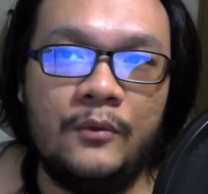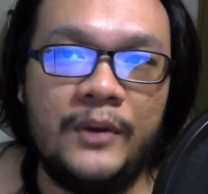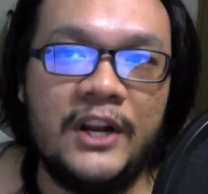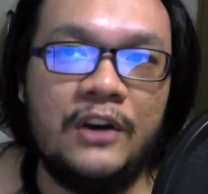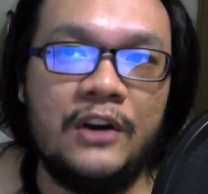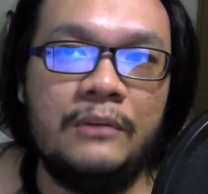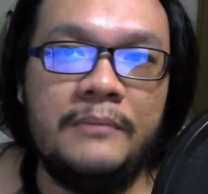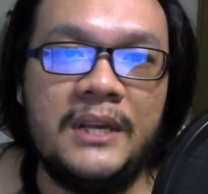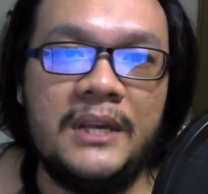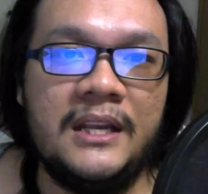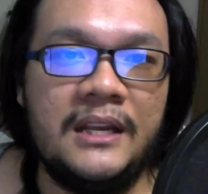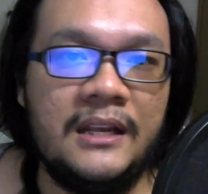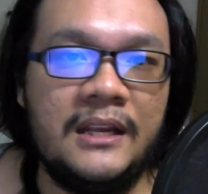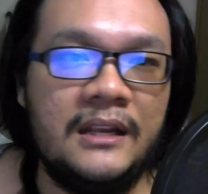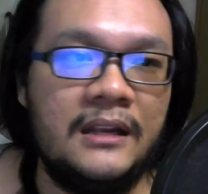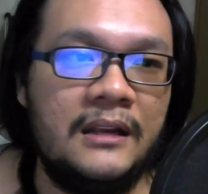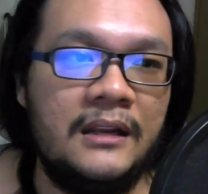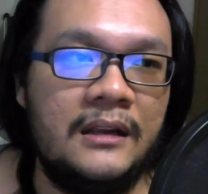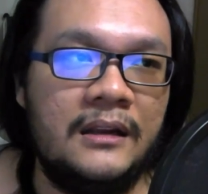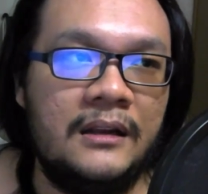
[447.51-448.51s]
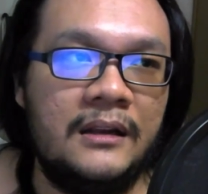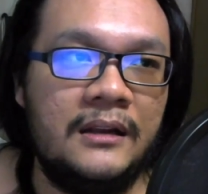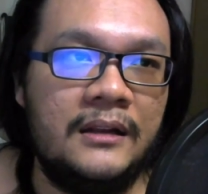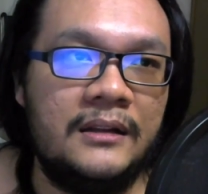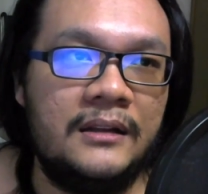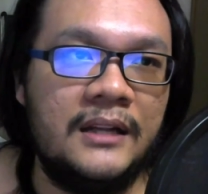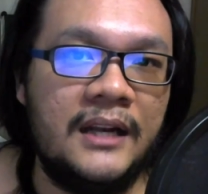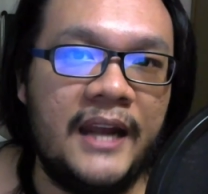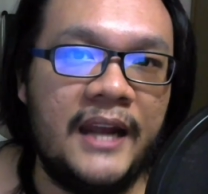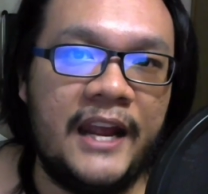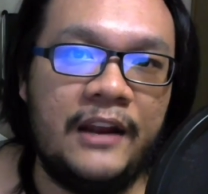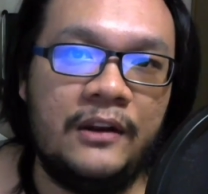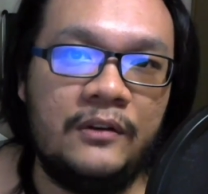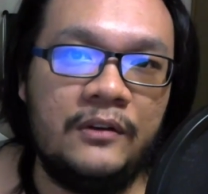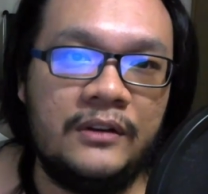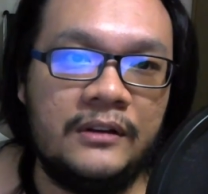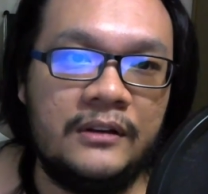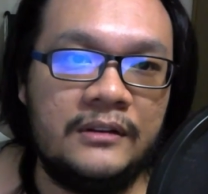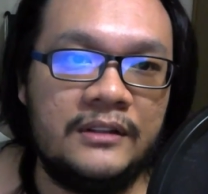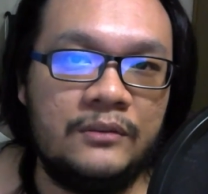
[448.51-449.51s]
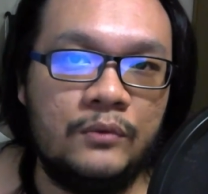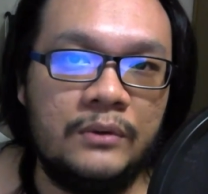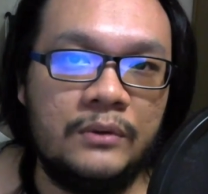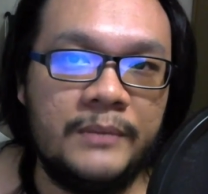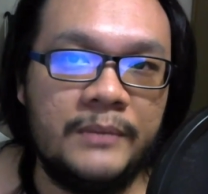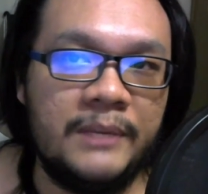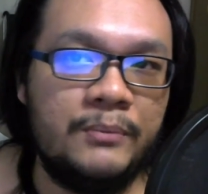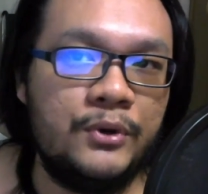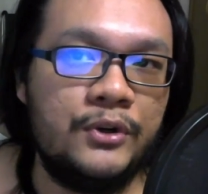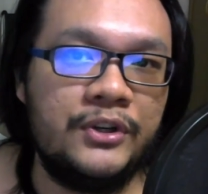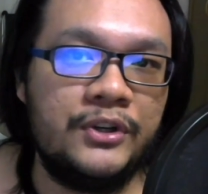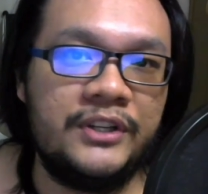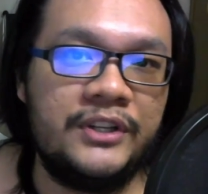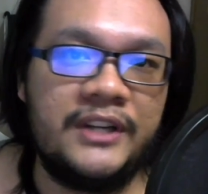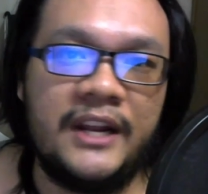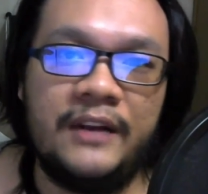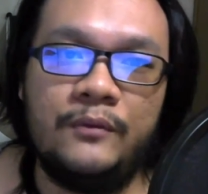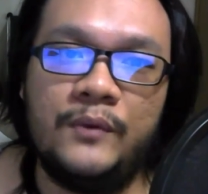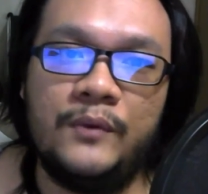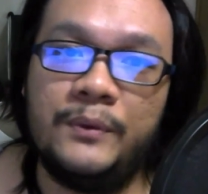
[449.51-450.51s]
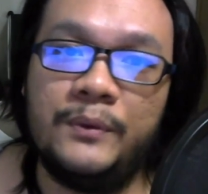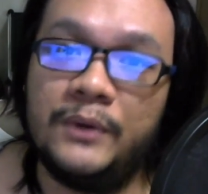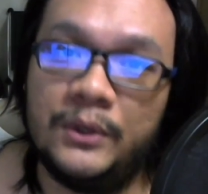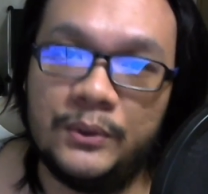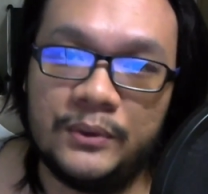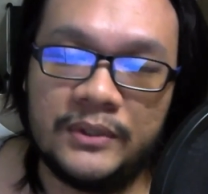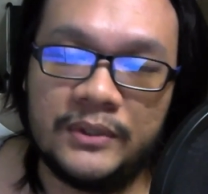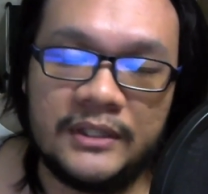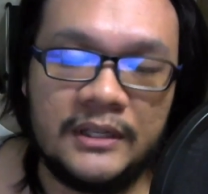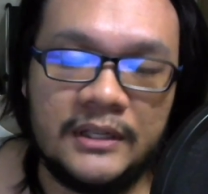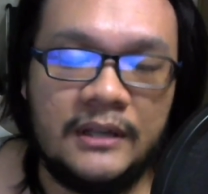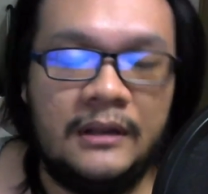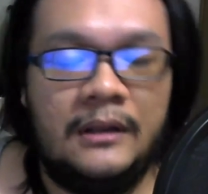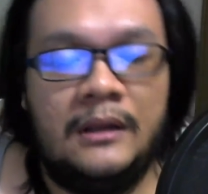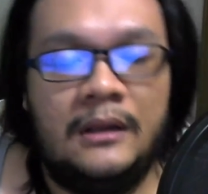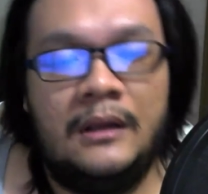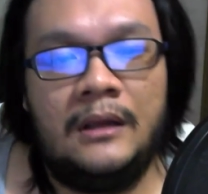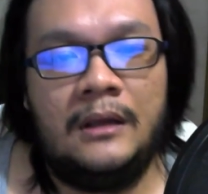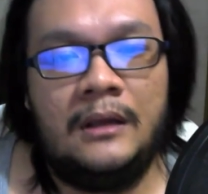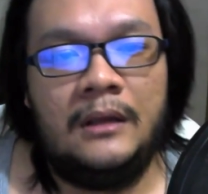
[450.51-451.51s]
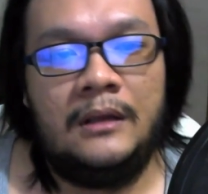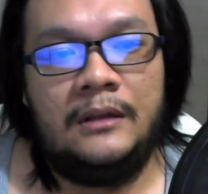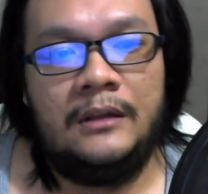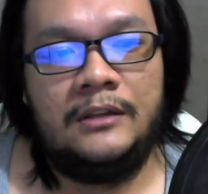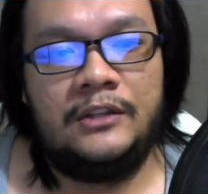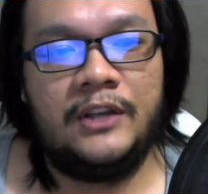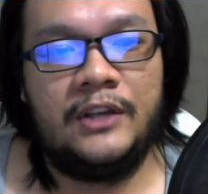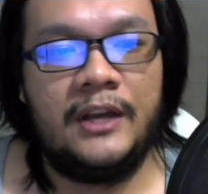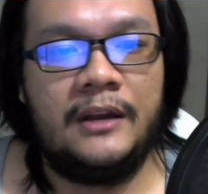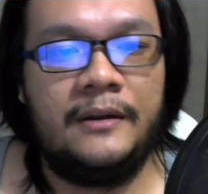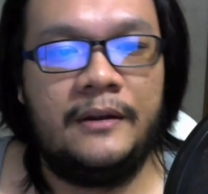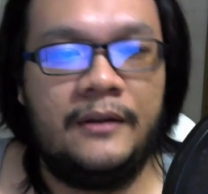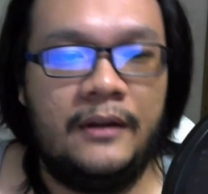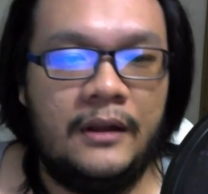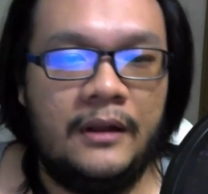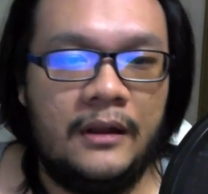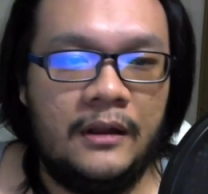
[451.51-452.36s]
Without me, the lanes will be pushed and we will lose. So yeah.